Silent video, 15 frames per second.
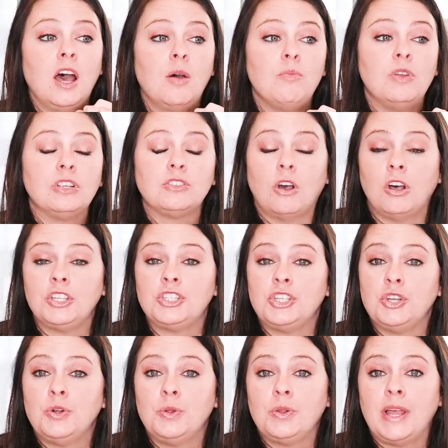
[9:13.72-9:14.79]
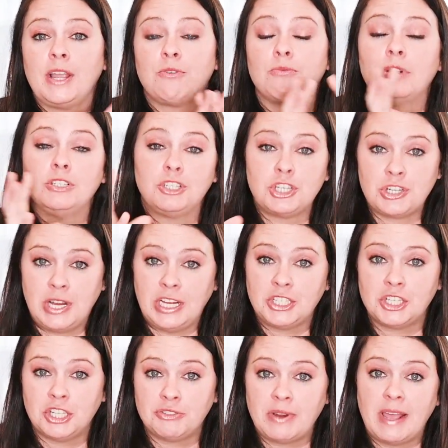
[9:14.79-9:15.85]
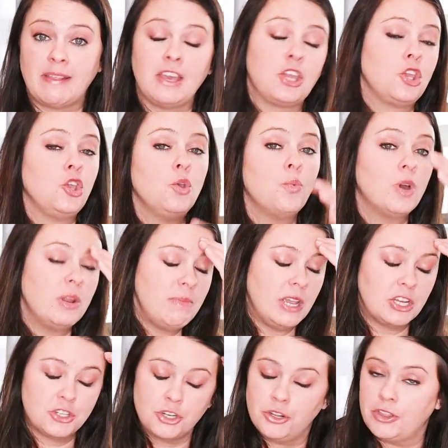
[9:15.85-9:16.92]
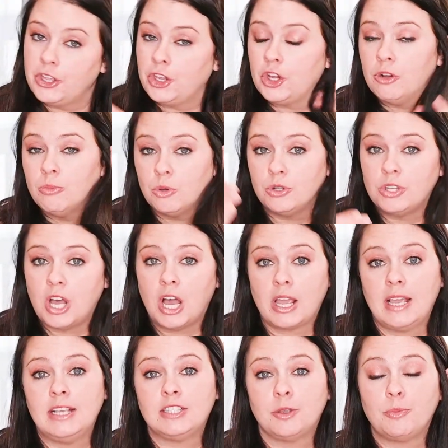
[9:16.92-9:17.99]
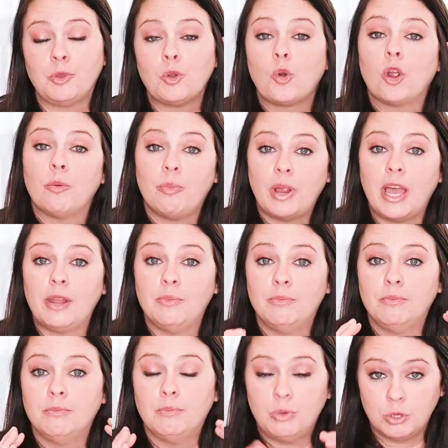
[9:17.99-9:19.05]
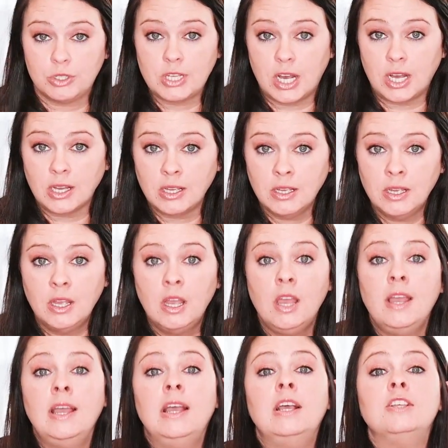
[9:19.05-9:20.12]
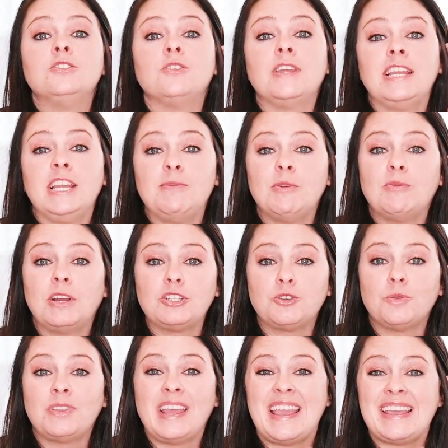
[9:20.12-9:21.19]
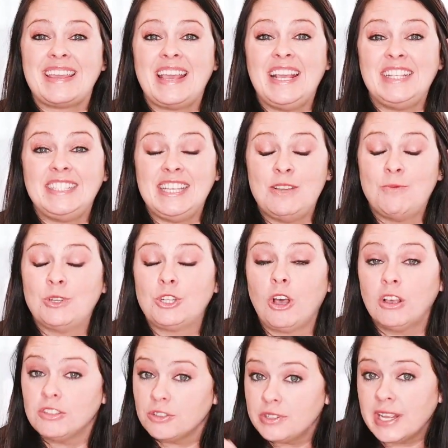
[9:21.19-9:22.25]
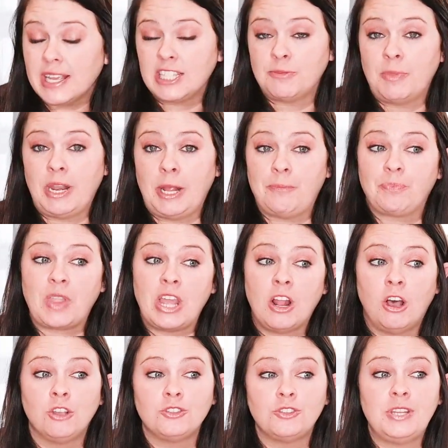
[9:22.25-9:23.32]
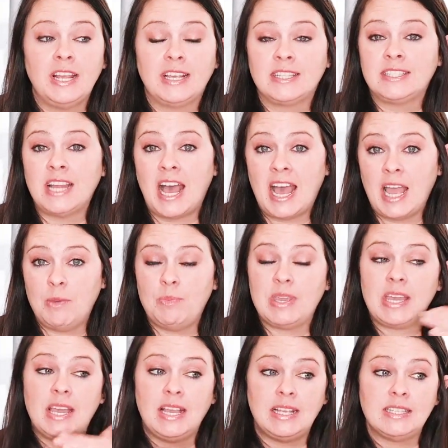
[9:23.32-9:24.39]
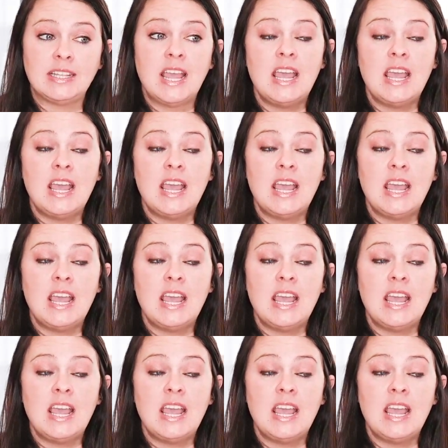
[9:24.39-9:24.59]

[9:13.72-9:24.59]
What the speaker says: there's also like registrations, right? Like you want to make sure that your bulldog is a purebred bulldog. So they need to be registered with the AKC, which also takes money and also takes time because